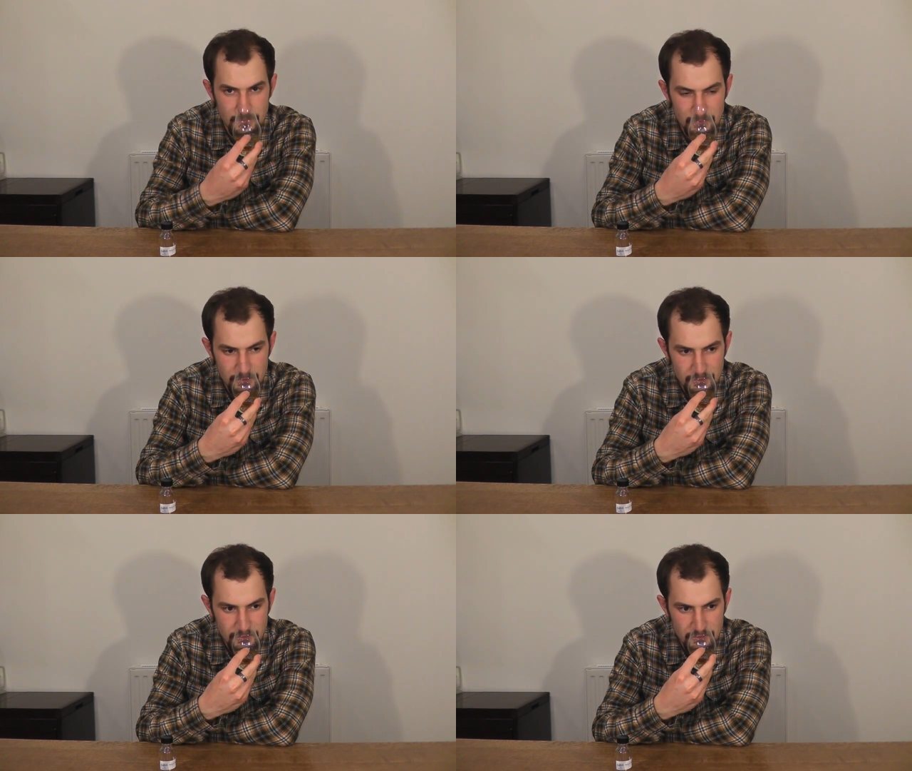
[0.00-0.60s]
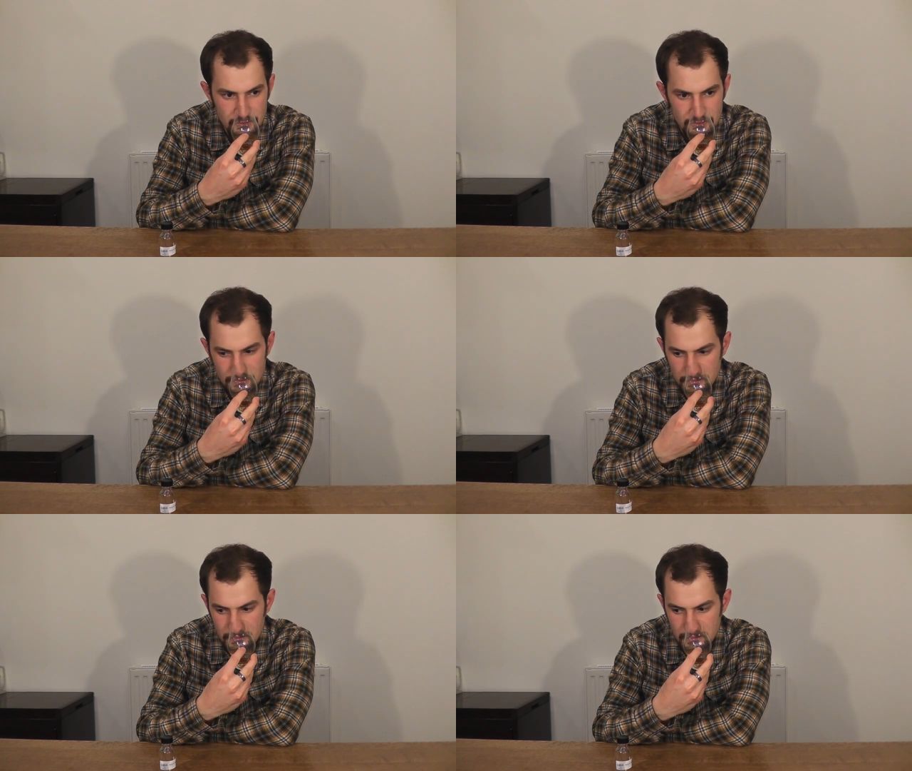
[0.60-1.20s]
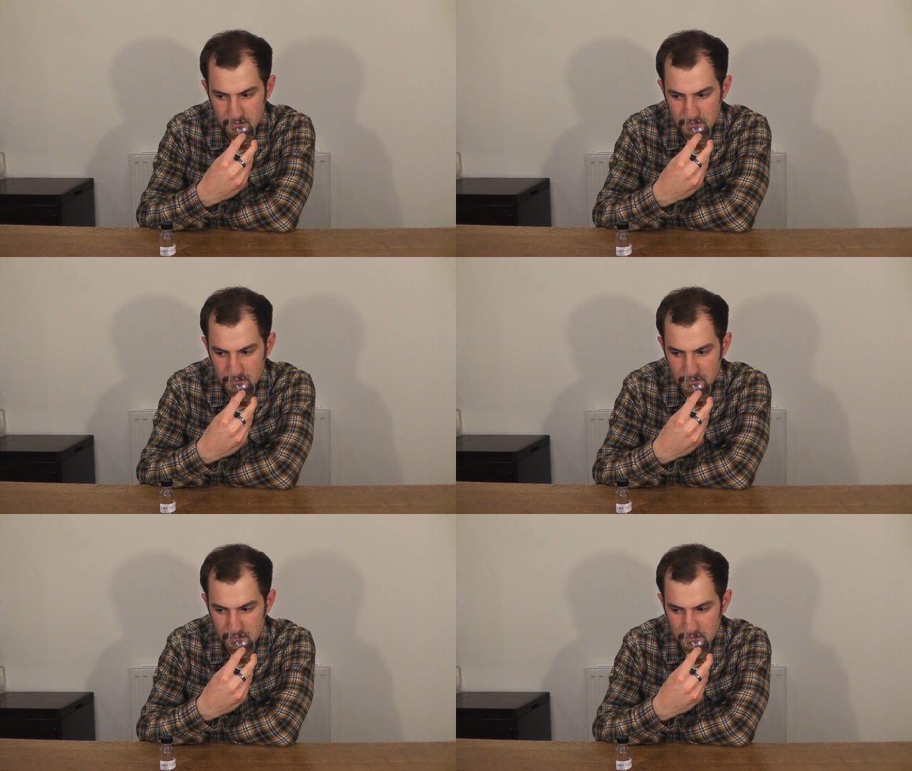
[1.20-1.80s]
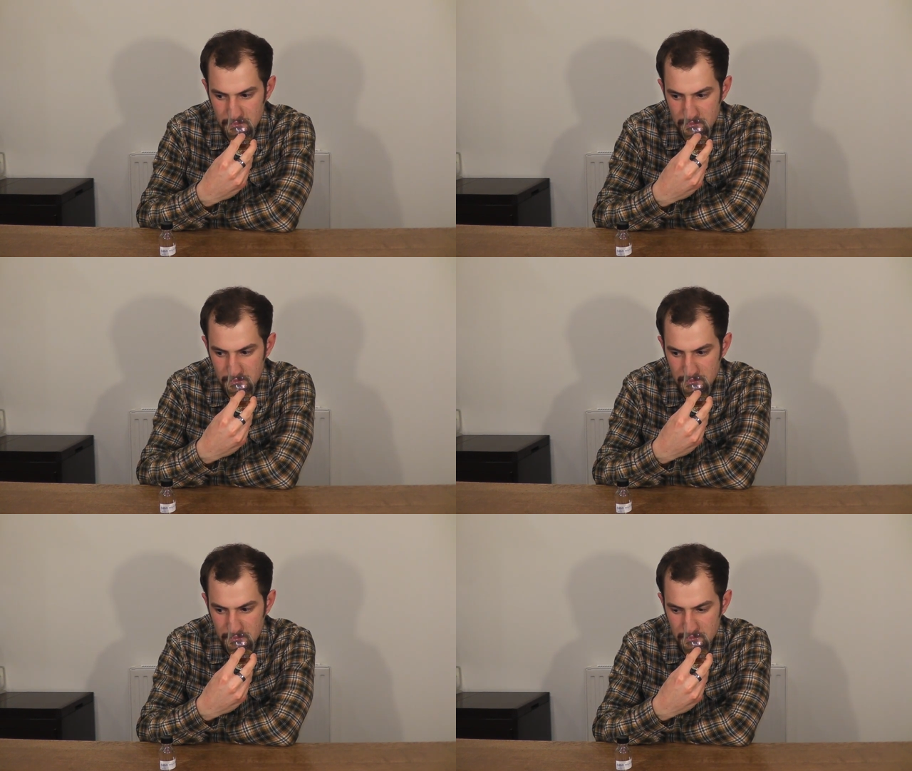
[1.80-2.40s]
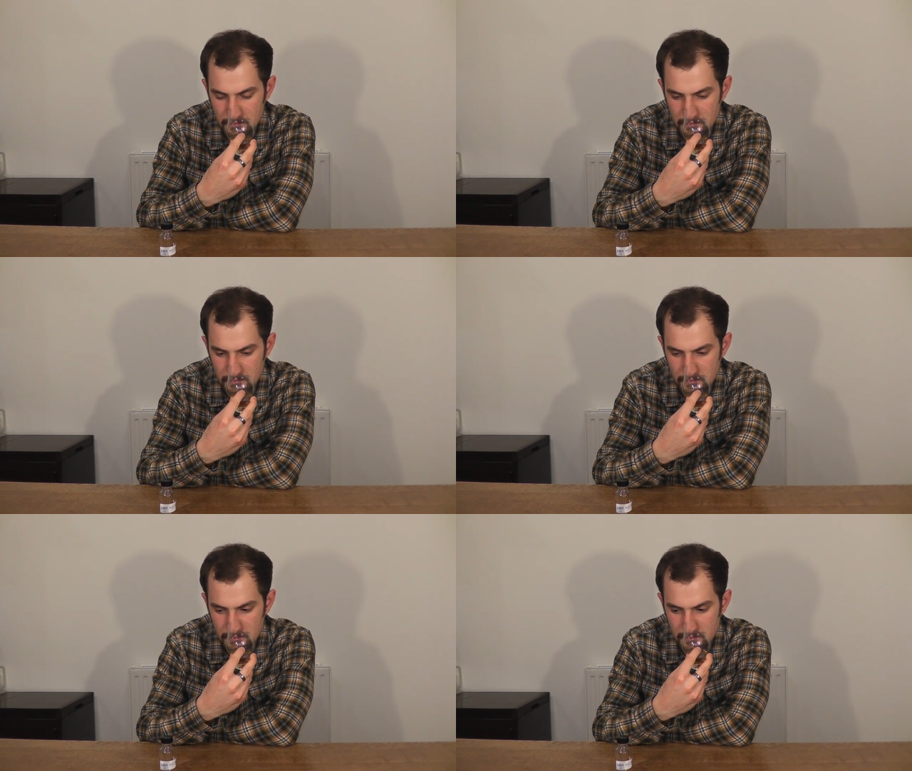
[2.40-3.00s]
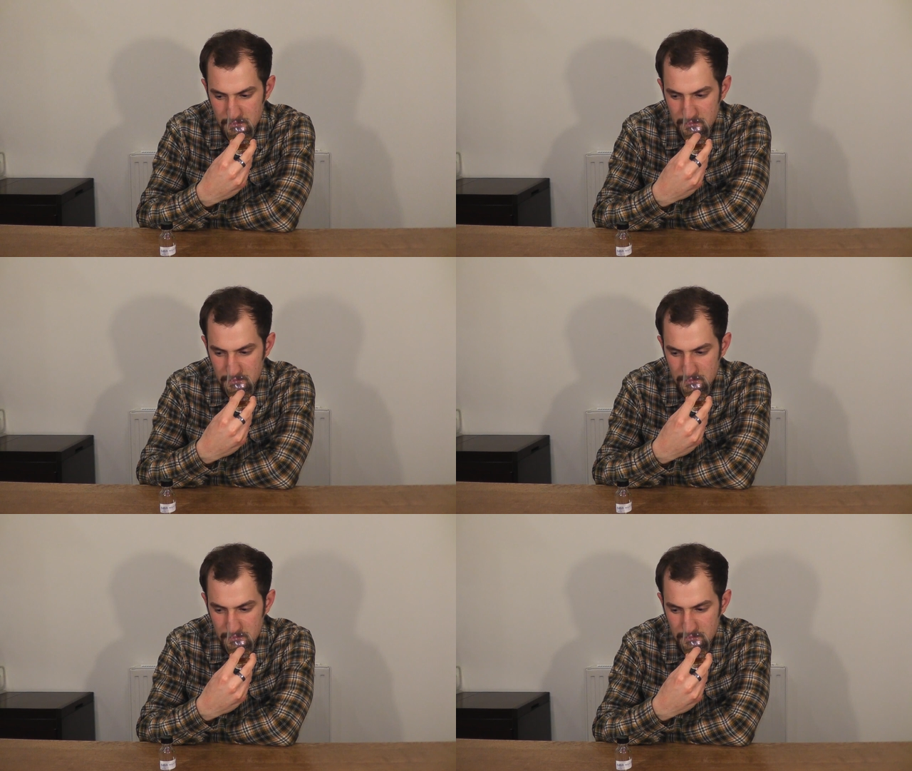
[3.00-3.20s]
(no one is talking)